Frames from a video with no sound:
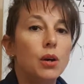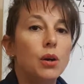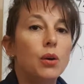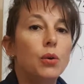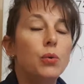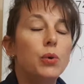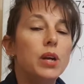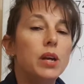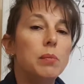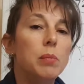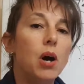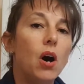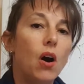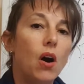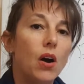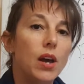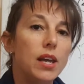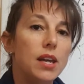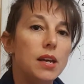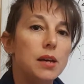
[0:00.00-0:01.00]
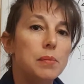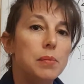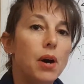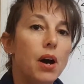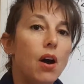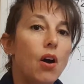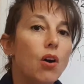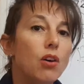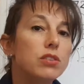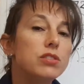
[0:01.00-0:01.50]
We will hereby
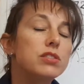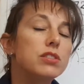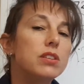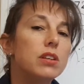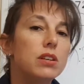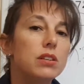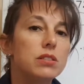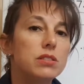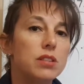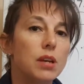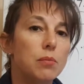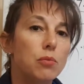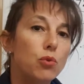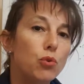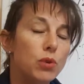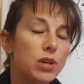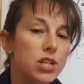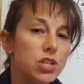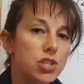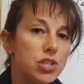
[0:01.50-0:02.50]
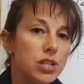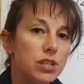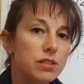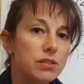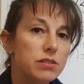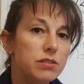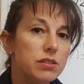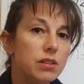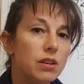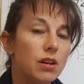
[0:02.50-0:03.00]
answer some
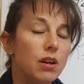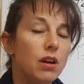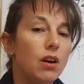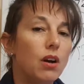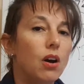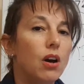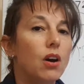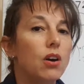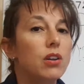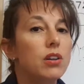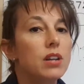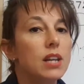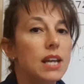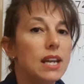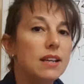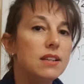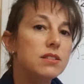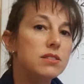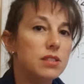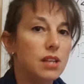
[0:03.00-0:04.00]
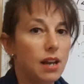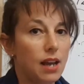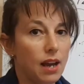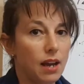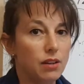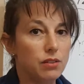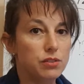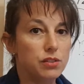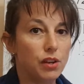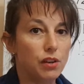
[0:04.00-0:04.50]
questions on the ins and
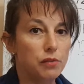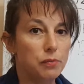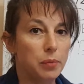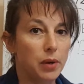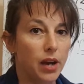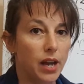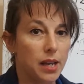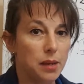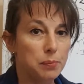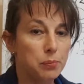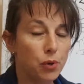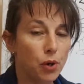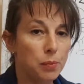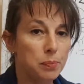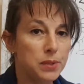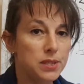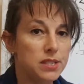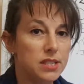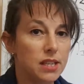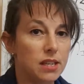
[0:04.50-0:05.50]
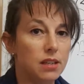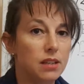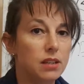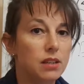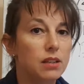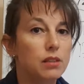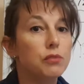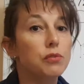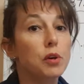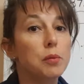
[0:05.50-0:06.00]
outs of buying property
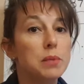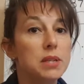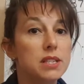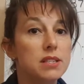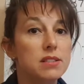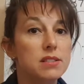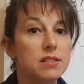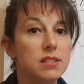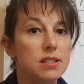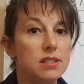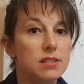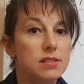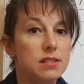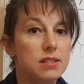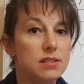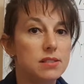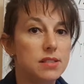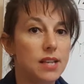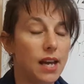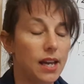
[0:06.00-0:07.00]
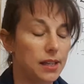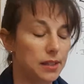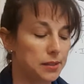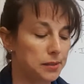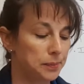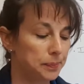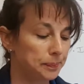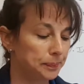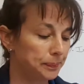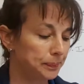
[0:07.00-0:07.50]
from a deceased estate.
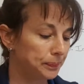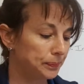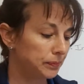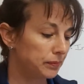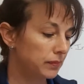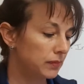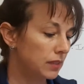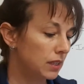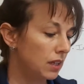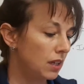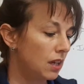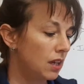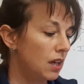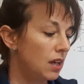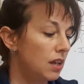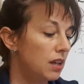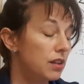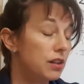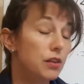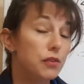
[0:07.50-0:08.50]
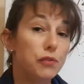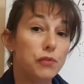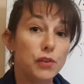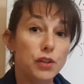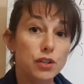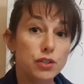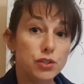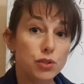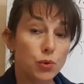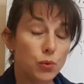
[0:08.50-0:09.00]
The
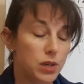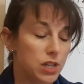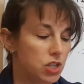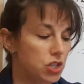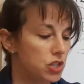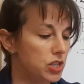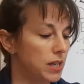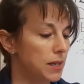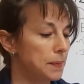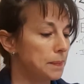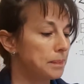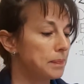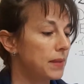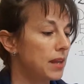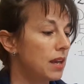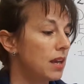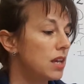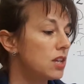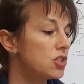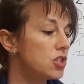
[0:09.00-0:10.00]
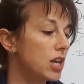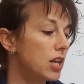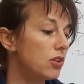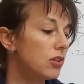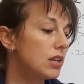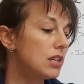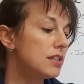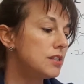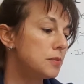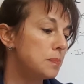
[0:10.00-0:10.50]
first question:
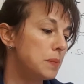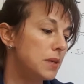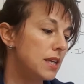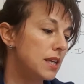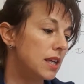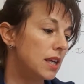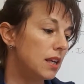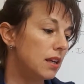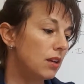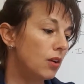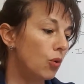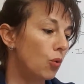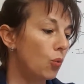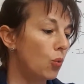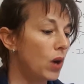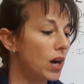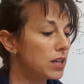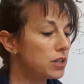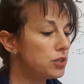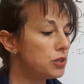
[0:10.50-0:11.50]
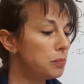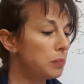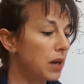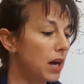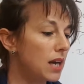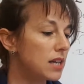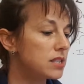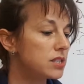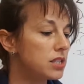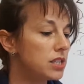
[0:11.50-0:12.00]
generally speaking, what do
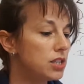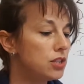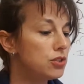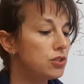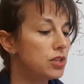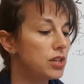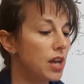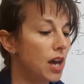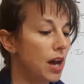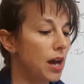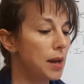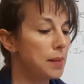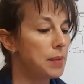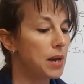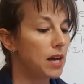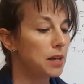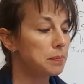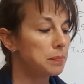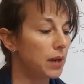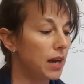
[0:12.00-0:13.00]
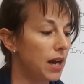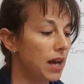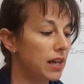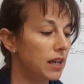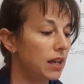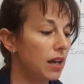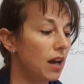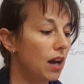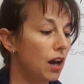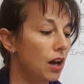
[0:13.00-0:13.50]
buyers need to know about
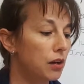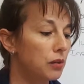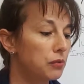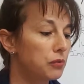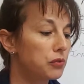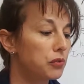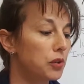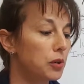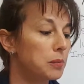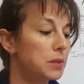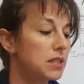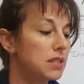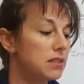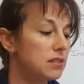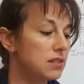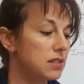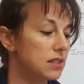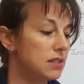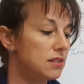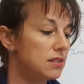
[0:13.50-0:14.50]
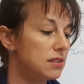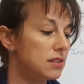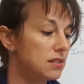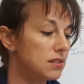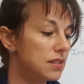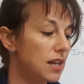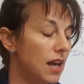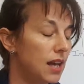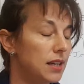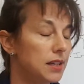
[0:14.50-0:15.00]
buying a home from a deceased
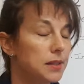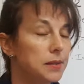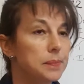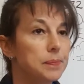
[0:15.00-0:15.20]
estate?